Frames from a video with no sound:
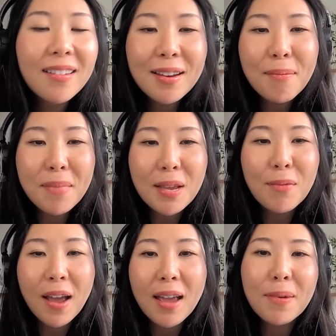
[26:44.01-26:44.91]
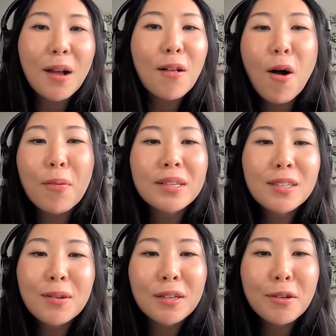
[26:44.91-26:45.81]
in a mean way, but I'll always
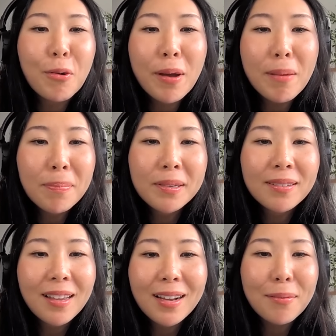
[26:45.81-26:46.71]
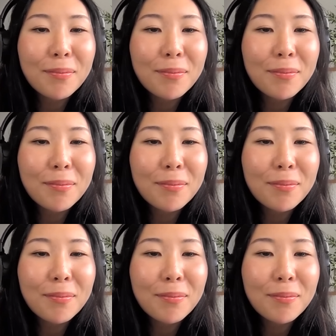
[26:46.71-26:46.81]
do a little quip. Like I'll